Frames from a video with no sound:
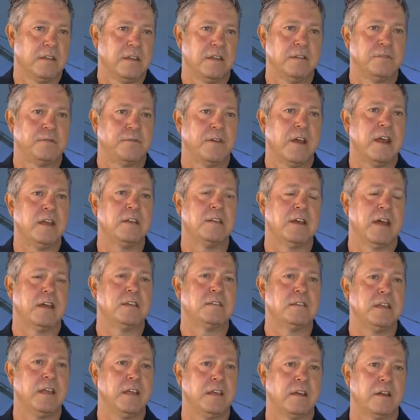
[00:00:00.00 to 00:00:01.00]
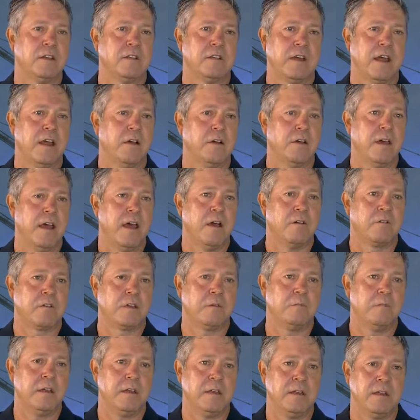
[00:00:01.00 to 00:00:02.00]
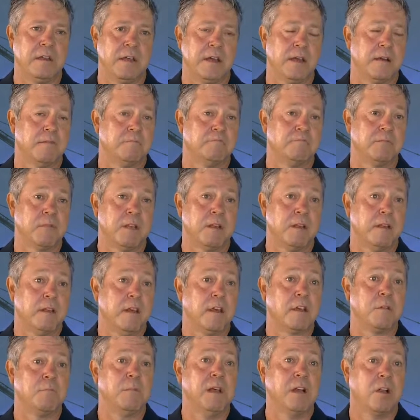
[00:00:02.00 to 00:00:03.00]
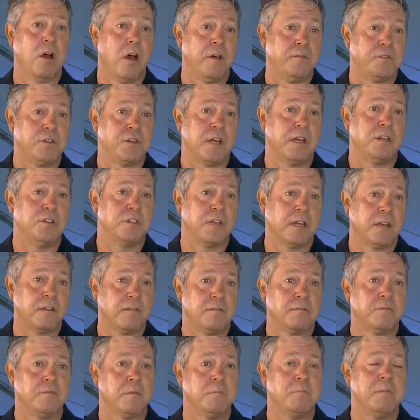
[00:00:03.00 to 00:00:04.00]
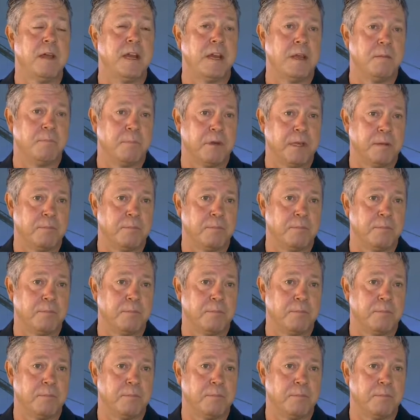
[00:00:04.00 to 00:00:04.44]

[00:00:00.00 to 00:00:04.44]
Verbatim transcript: is fantastic and how, how it can be um, it can be life changing for many